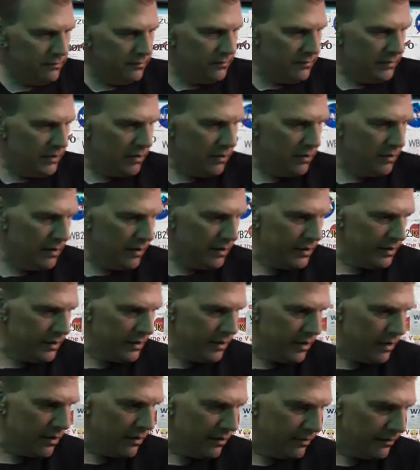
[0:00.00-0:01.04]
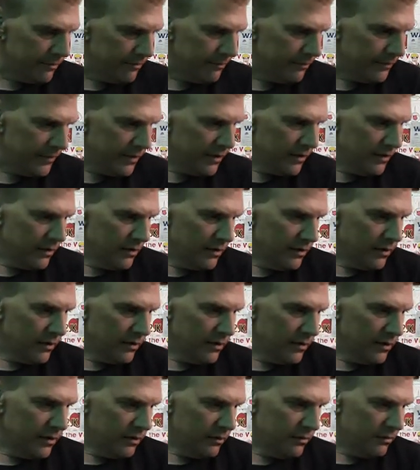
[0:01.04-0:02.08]
Well, there you go.
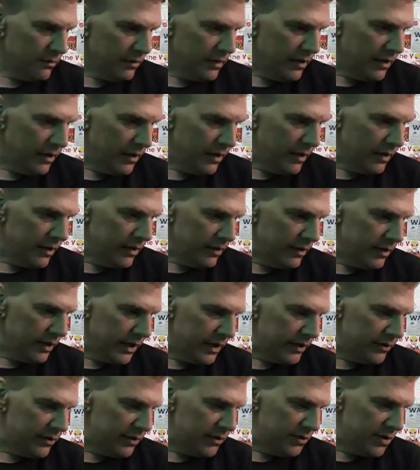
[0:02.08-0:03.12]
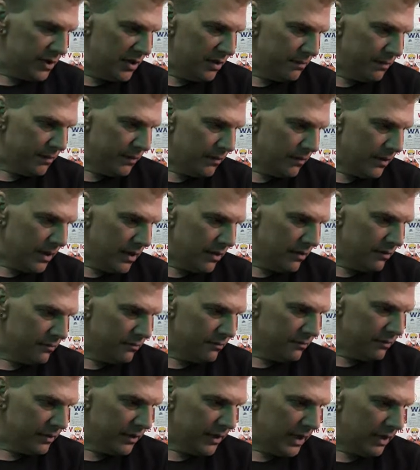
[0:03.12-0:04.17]
And that's a cheaper route.
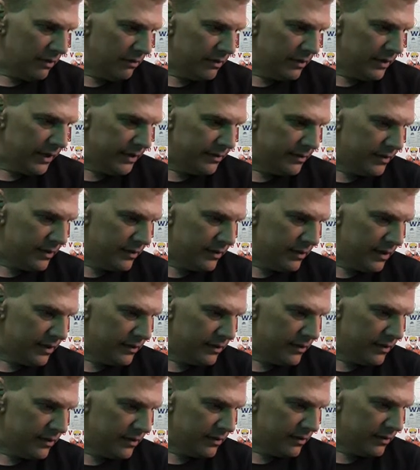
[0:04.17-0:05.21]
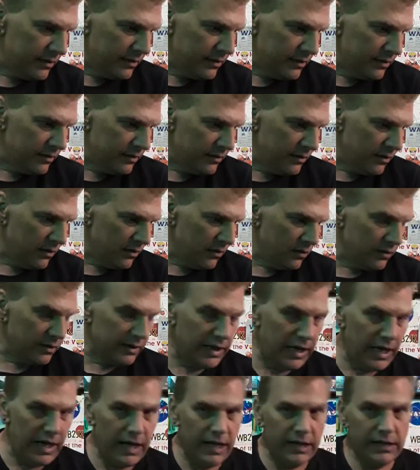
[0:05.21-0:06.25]
But I would like to get the whole
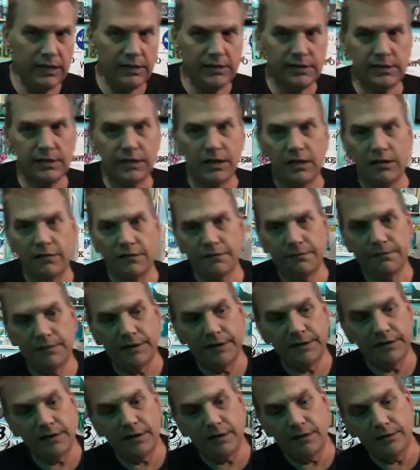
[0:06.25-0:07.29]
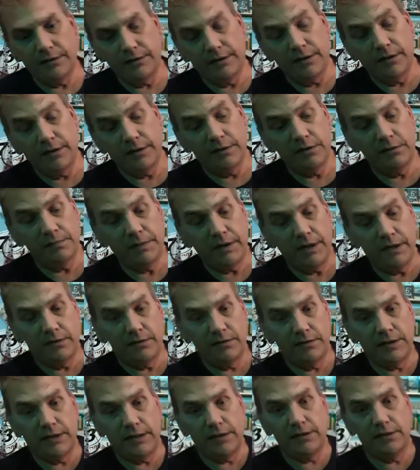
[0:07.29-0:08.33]
can itself, but they're expensive.
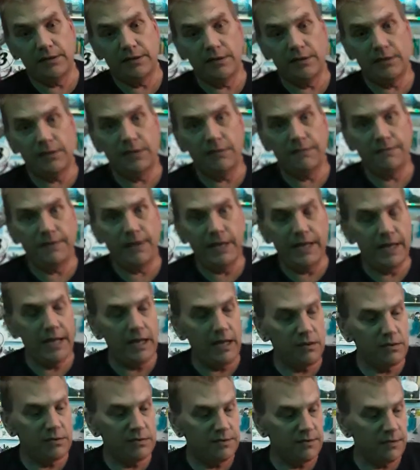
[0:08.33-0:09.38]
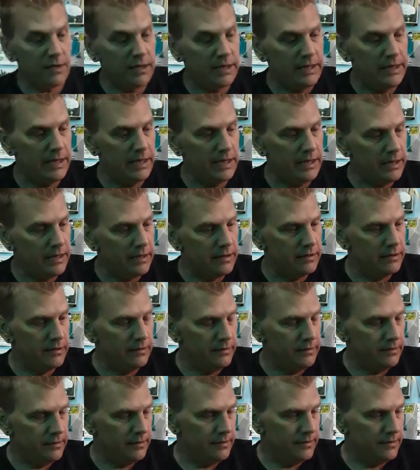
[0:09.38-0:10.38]
It's like $65 for a kit.